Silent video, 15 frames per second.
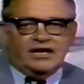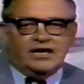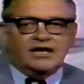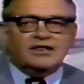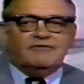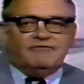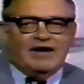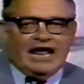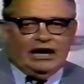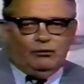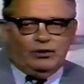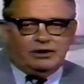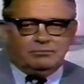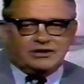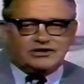In the
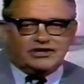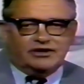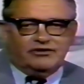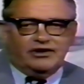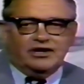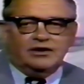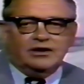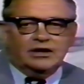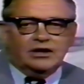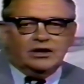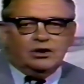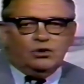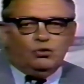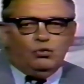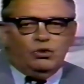following material,
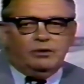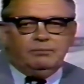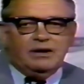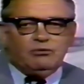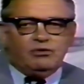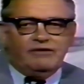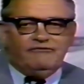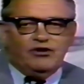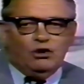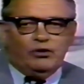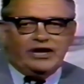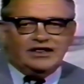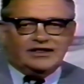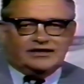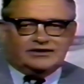we'll be
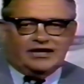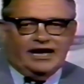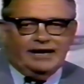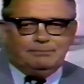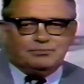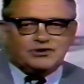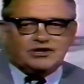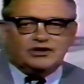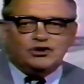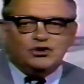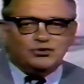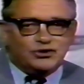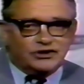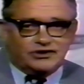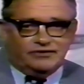reviewing the types and
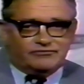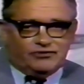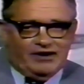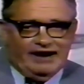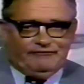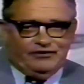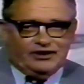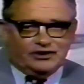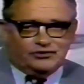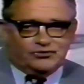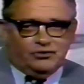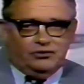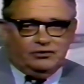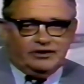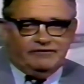uses of traffic
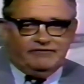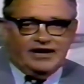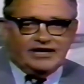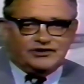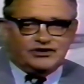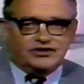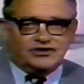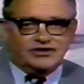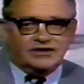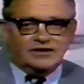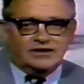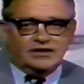control devices,